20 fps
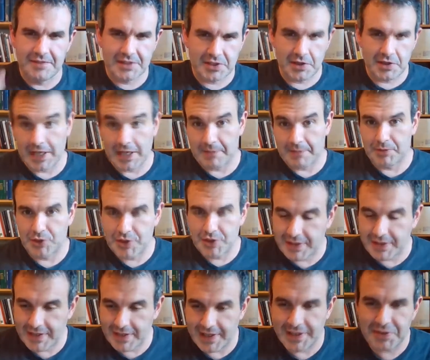It's called apple
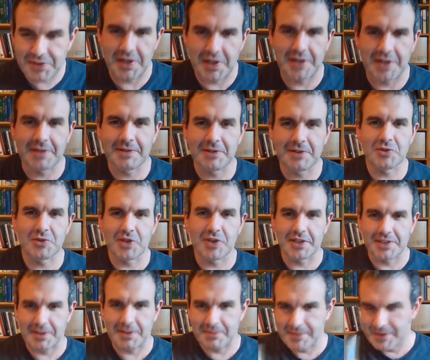cheese and it's great. Go try
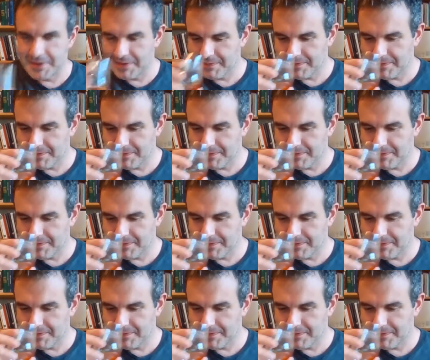some.